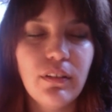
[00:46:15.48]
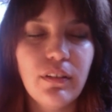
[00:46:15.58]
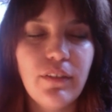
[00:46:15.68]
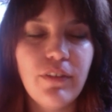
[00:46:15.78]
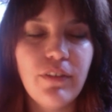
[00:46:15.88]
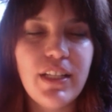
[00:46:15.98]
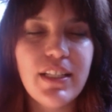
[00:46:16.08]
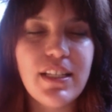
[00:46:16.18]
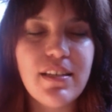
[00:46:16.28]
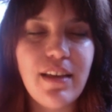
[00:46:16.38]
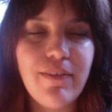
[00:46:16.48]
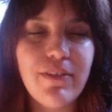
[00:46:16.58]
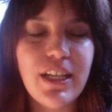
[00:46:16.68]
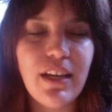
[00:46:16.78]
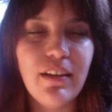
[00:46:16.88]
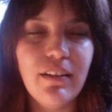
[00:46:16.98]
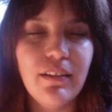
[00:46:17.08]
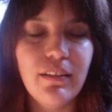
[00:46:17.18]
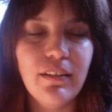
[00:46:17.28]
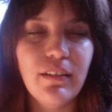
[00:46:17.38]
And feel the safety.
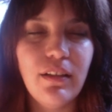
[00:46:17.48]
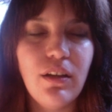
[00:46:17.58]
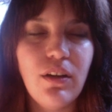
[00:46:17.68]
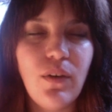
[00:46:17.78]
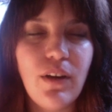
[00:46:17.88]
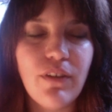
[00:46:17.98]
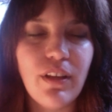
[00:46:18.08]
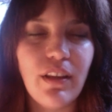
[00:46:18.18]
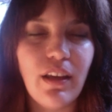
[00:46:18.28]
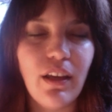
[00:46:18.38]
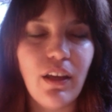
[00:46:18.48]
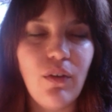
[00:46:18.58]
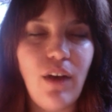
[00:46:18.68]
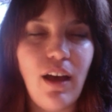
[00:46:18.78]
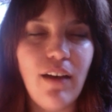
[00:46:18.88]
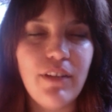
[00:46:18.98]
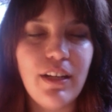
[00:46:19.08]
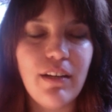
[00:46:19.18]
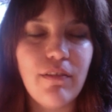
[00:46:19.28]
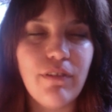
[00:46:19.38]
You know everything. You have an
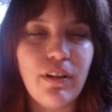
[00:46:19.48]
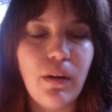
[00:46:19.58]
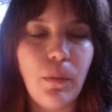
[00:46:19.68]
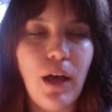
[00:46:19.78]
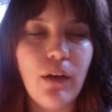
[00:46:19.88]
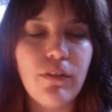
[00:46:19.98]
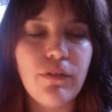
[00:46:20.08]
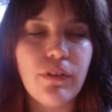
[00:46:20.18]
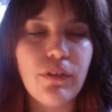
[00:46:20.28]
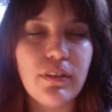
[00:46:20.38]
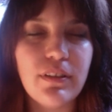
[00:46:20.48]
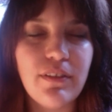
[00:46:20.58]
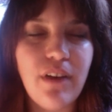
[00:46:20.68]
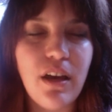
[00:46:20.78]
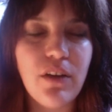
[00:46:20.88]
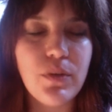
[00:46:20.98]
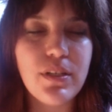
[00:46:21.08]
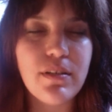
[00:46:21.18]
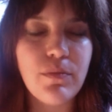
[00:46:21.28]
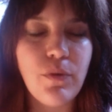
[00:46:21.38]
infinite amount of divine
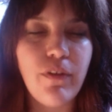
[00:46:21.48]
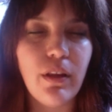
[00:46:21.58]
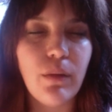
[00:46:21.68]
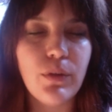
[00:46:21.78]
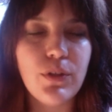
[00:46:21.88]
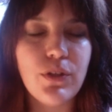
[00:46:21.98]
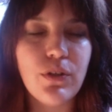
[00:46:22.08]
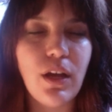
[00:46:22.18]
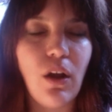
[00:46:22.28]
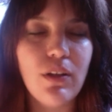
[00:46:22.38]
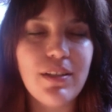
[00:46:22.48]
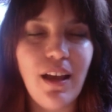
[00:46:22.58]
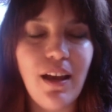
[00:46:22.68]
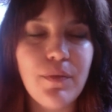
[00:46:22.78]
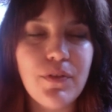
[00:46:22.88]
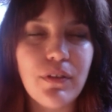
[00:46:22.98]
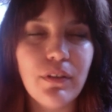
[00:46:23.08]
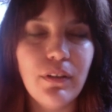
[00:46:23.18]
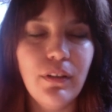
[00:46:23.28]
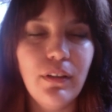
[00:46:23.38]
wisdom available to you at all times.
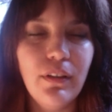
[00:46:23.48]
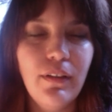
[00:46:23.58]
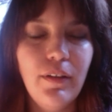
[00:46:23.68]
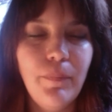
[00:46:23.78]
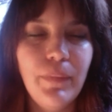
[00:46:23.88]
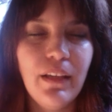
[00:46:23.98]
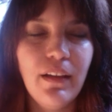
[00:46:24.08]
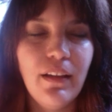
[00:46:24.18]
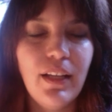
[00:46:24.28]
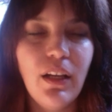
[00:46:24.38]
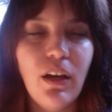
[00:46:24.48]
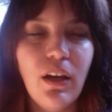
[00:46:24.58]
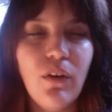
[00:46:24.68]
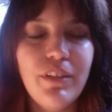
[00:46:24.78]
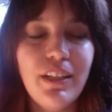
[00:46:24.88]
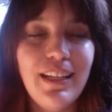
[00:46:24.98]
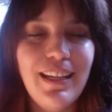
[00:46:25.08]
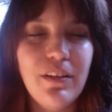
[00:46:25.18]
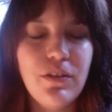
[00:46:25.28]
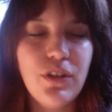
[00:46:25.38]
Let go of the
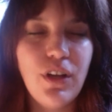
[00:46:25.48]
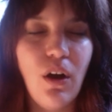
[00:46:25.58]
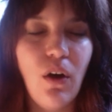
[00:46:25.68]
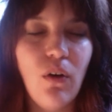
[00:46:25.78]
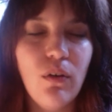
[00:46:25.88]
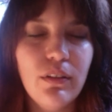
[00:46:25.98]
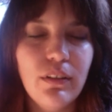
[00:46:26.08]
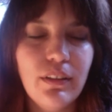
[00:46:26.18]
need to know.